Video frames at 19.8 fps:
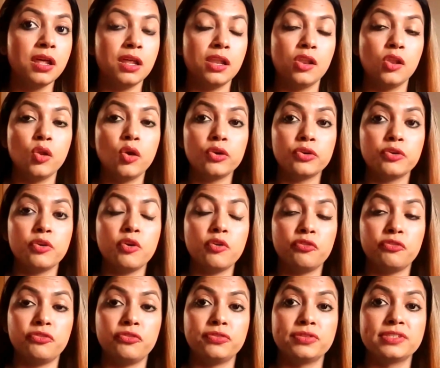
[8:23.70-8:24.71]
a lot
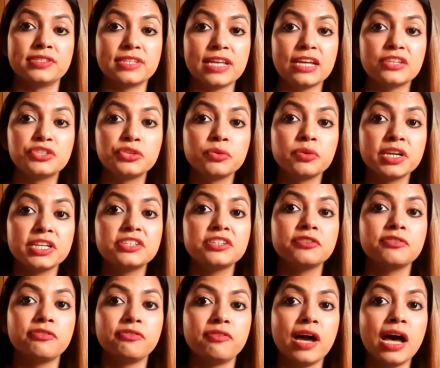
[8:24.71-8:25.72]
of
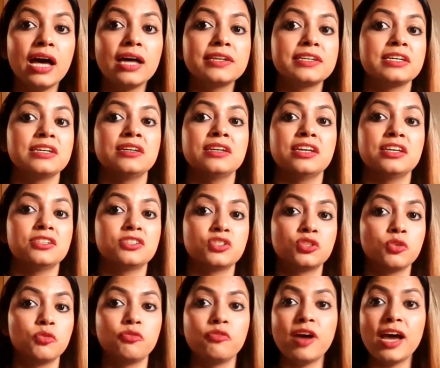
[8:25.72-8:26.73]
saturated fat in it.
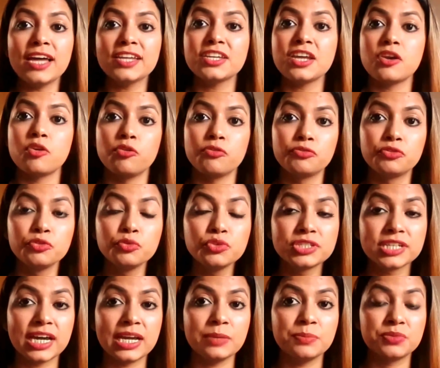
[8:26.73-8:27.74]
So fat are of 2
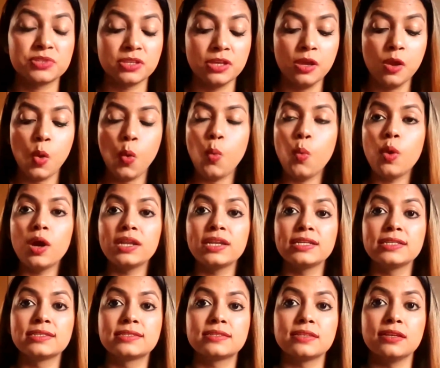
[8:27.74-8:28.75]
types. One
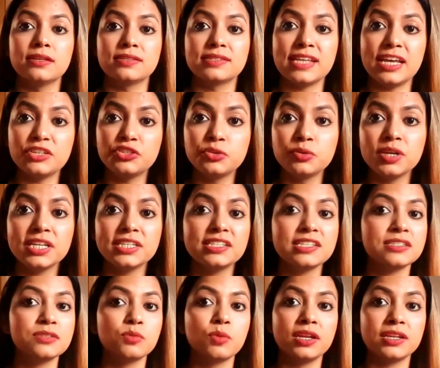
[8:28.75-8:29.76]
is
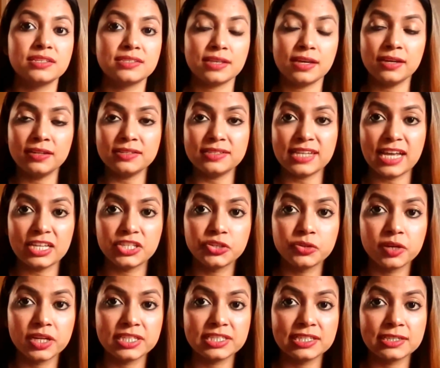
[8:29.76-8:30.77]
saturated, one is
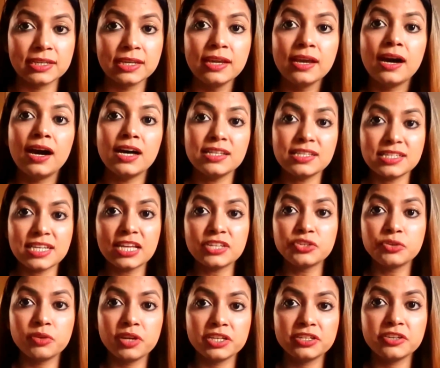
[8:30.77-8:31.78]
unsaturated.
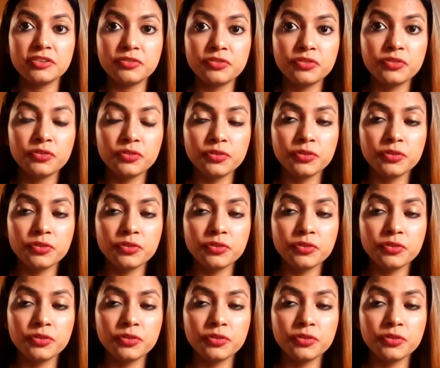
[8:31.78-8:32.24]
Unsaturated